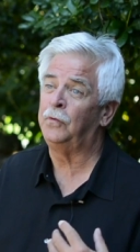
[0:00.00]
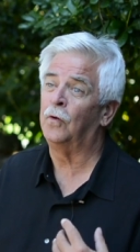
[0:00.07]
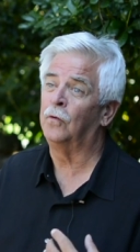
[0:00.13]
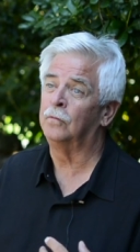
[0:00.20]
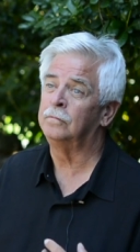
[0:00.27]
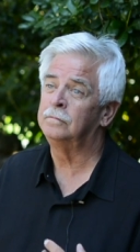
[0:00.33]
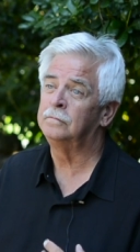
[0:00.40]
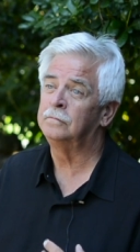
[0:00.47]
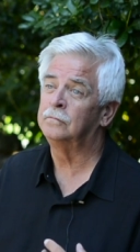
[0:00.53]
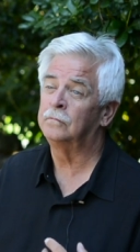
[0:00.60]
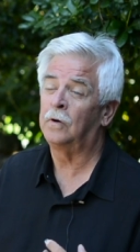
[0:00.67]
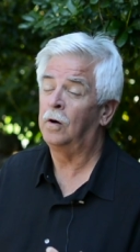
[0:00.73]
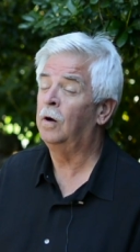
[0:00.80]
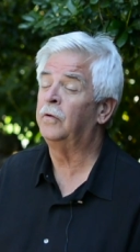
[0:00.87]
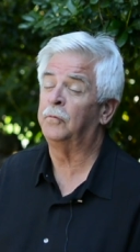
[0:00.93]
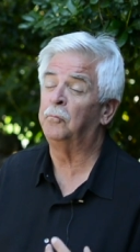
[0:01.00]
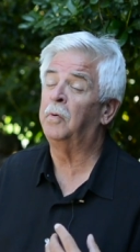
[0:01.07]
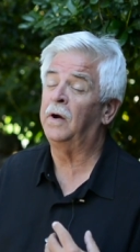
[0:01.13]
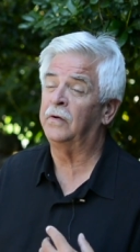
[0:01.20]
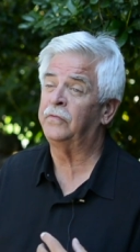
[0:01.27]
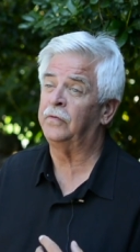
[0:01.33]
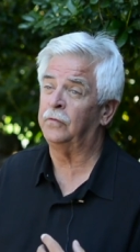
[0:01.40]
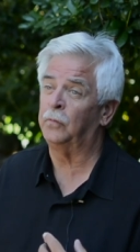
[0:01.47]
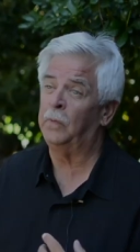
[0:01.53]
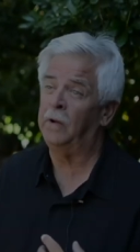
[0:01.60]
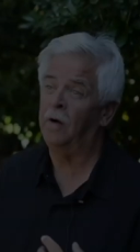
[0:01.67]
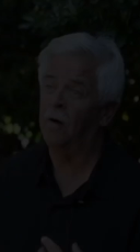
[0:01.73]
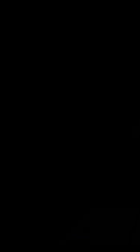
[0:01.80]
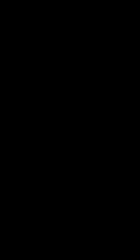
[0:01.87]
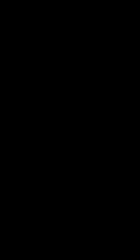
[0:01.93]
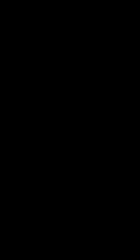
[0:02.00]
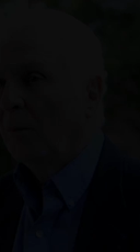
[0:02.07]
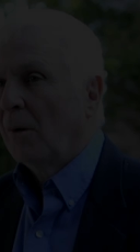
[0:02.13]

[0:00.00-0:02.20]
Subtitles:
who aren't as blessed as we are.